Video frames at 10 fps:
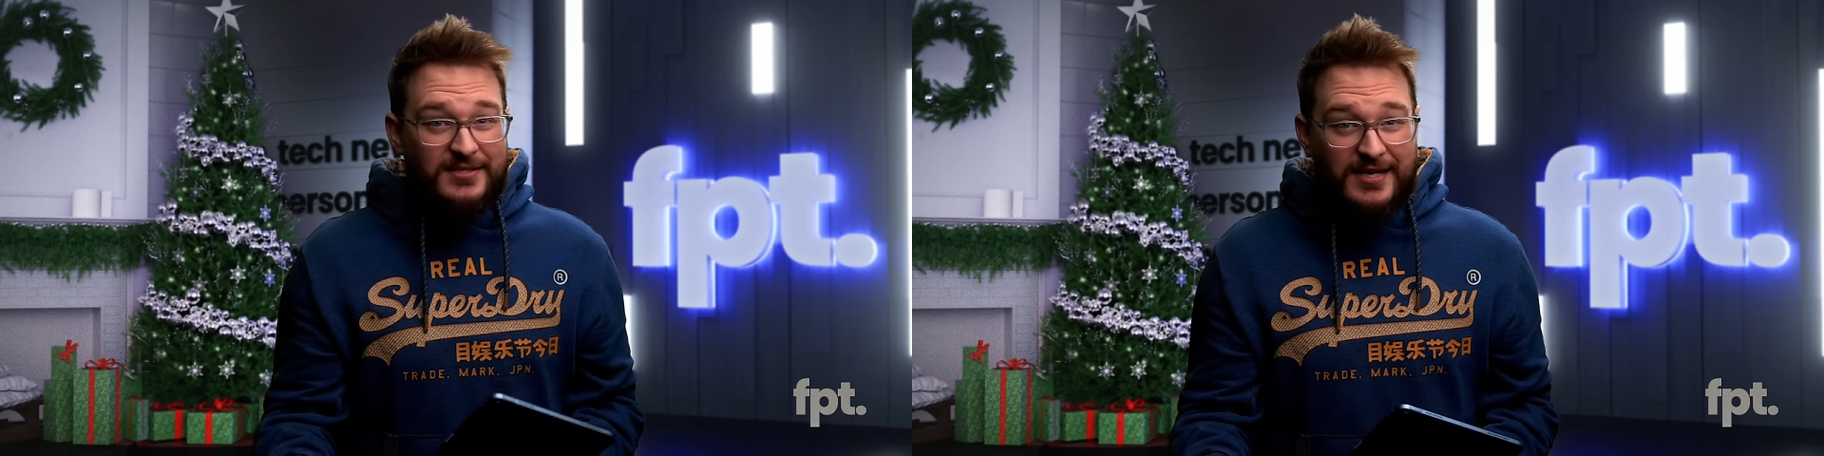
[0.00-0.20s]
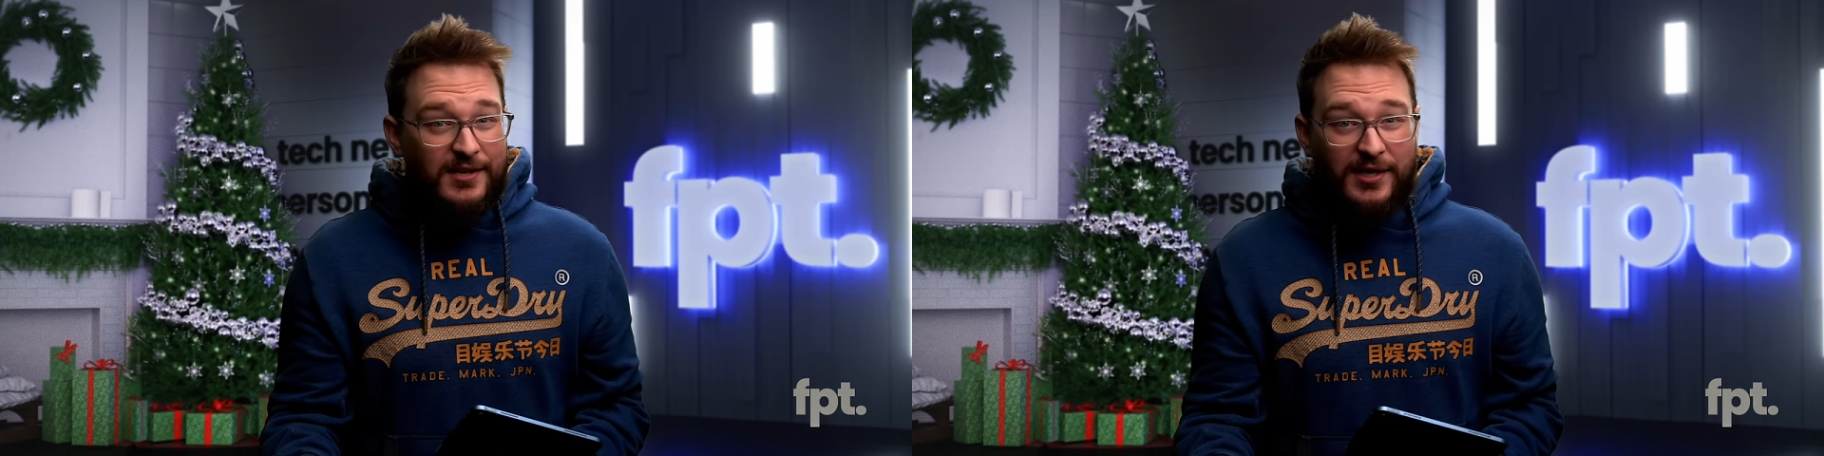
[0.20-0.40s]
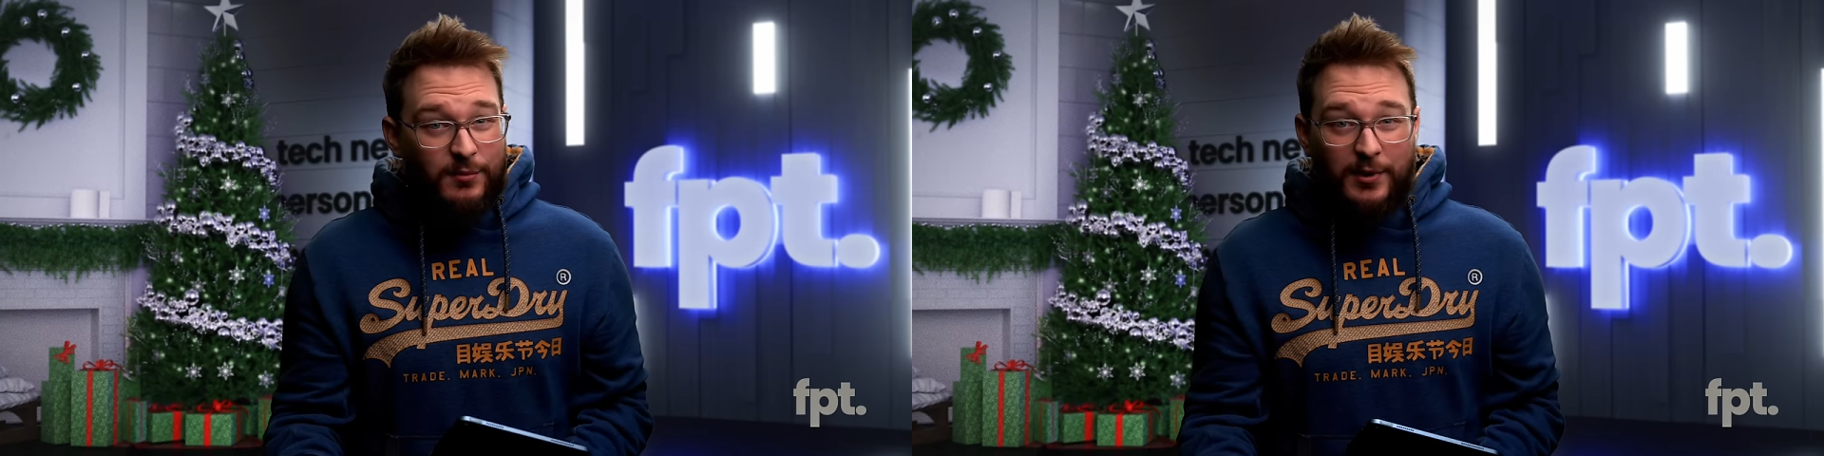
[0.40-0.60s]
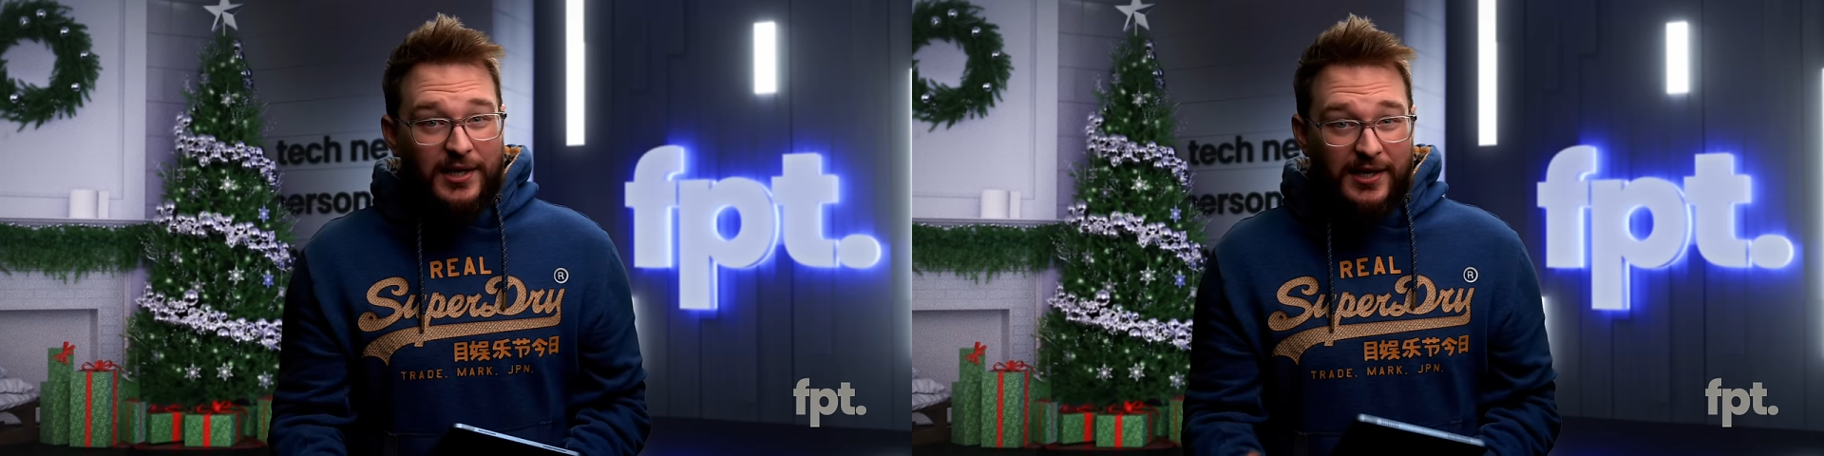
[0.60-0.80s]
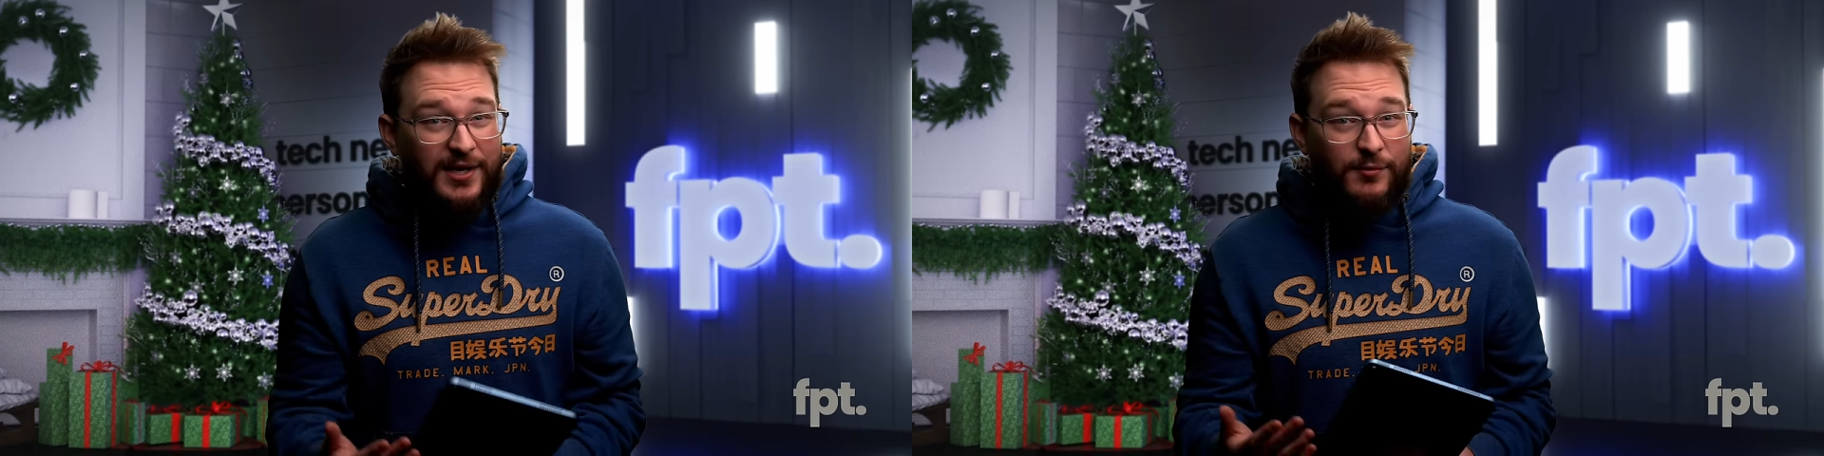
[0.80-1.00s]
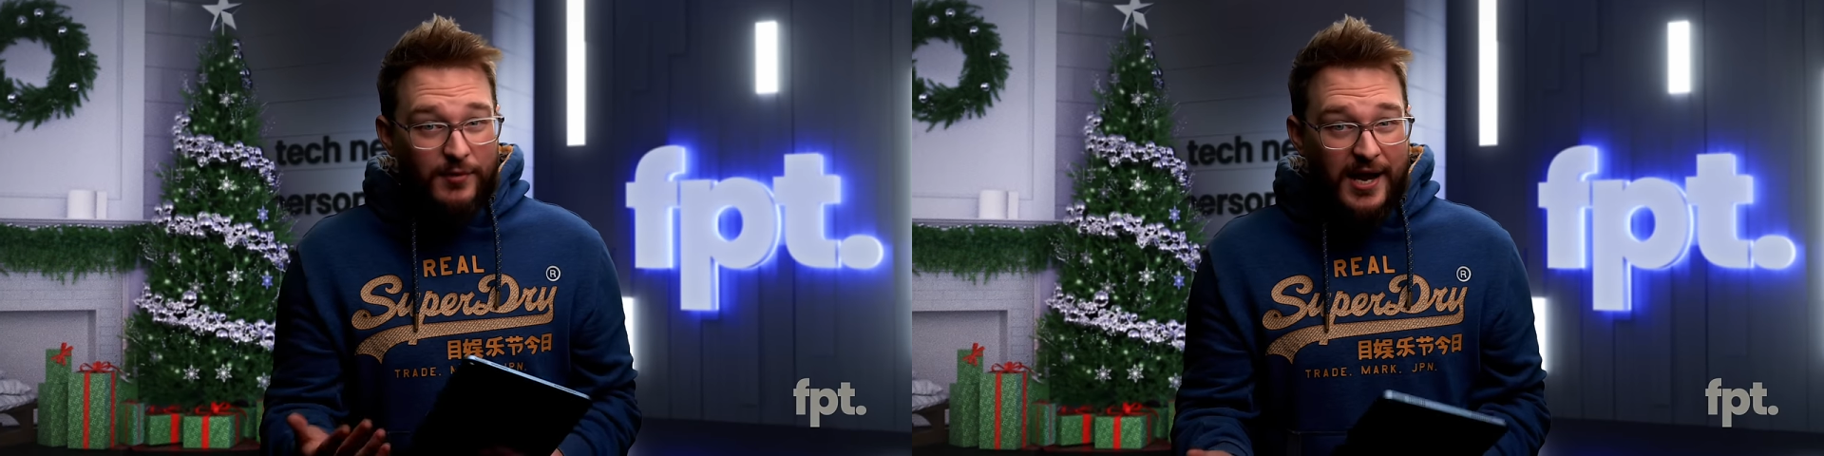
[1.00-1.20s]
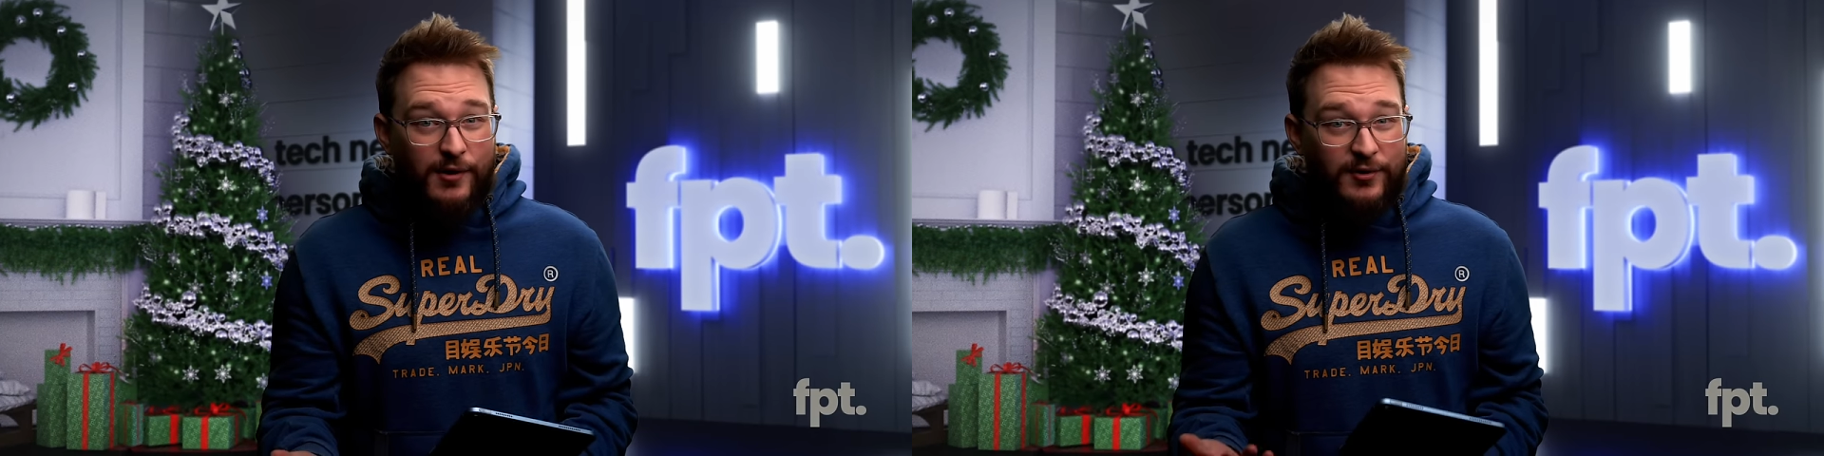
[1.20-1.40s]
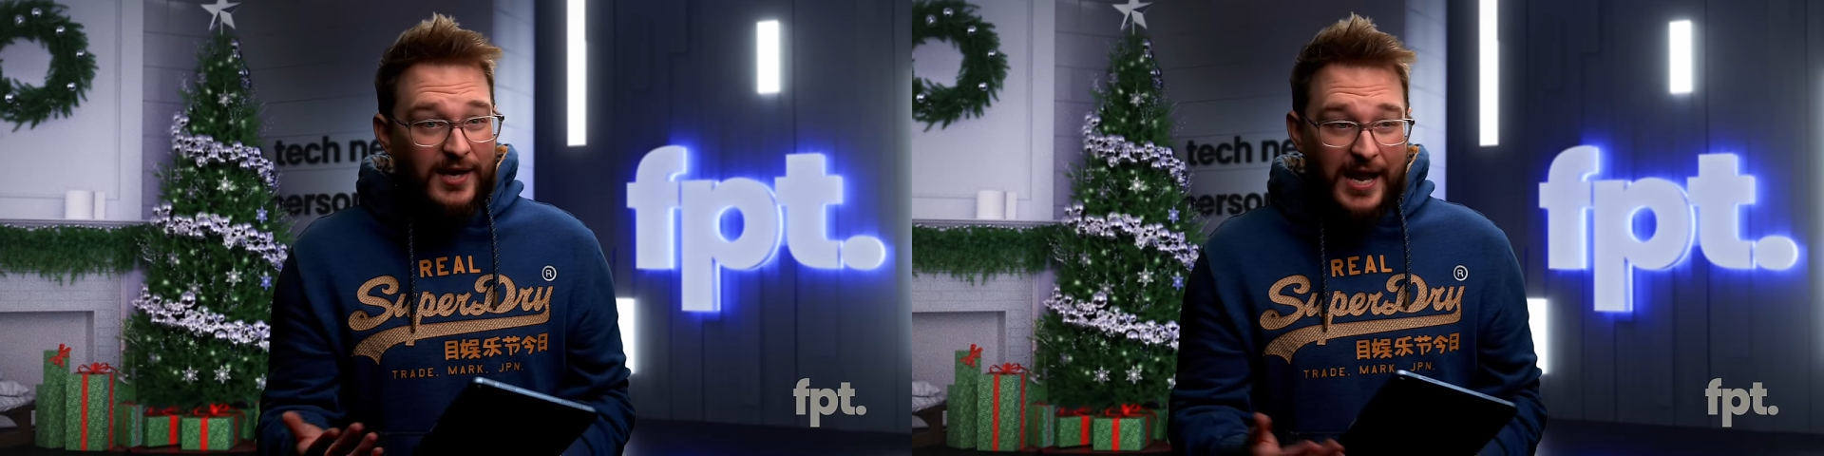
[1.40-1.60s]
sound like we're gonna get a
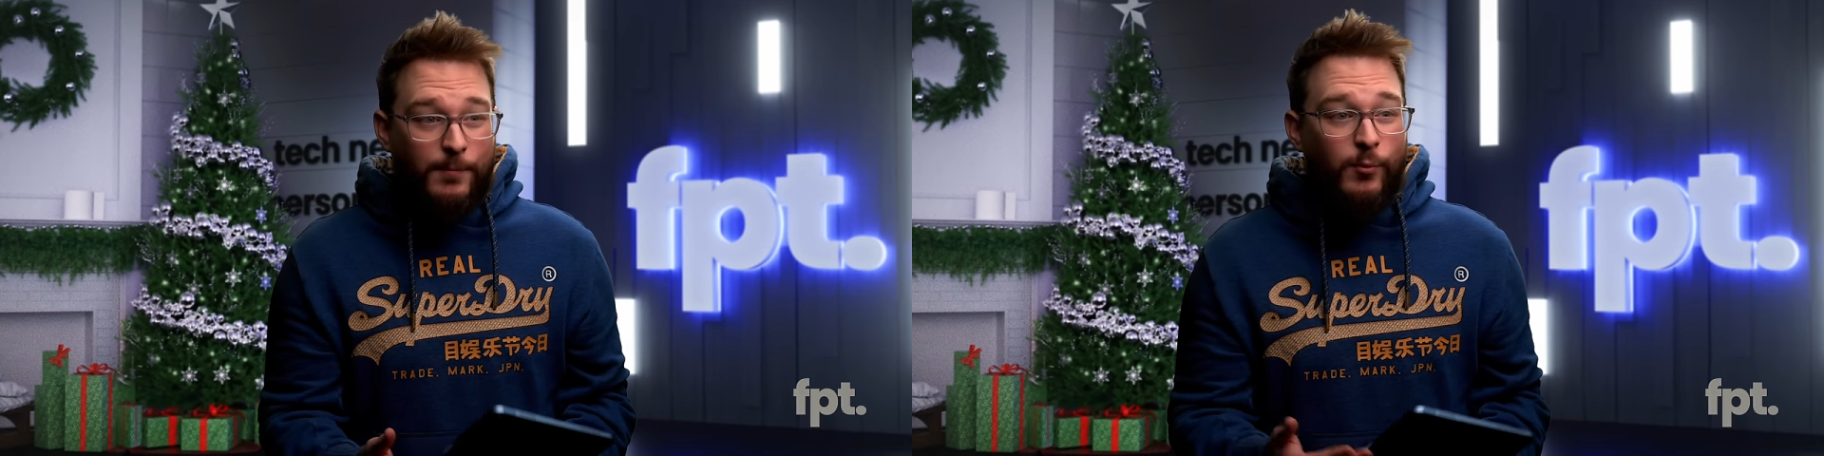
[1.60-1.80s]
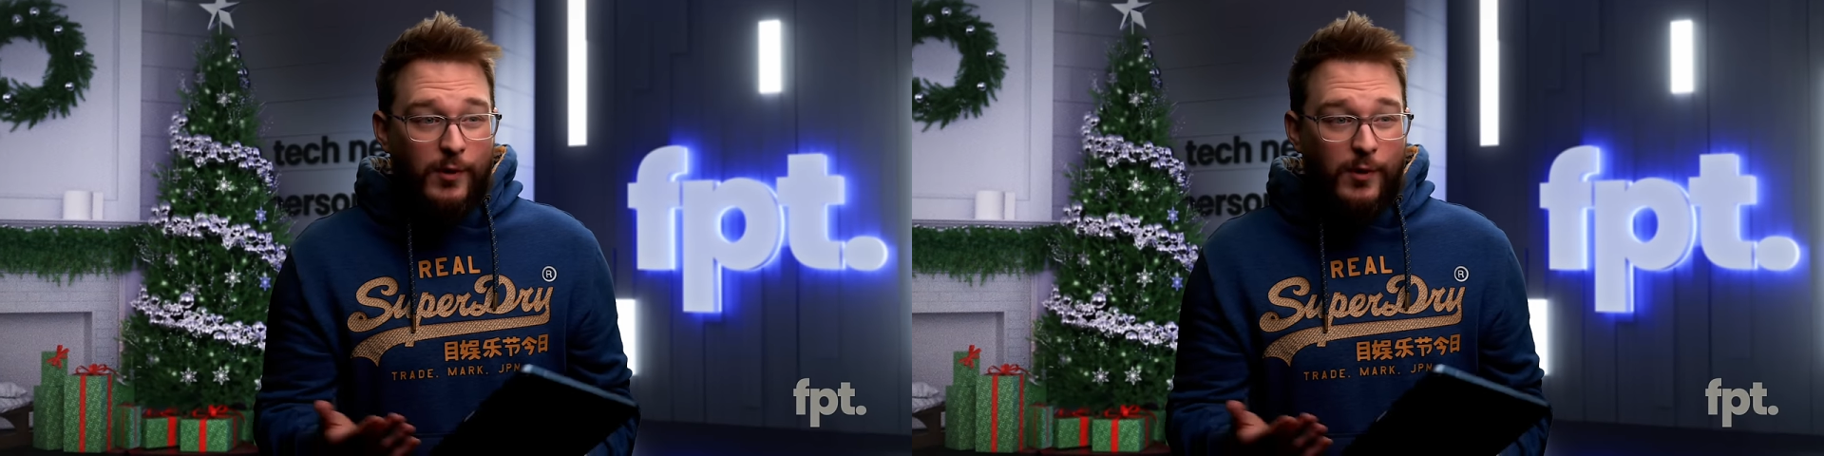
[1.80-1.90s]
round Apple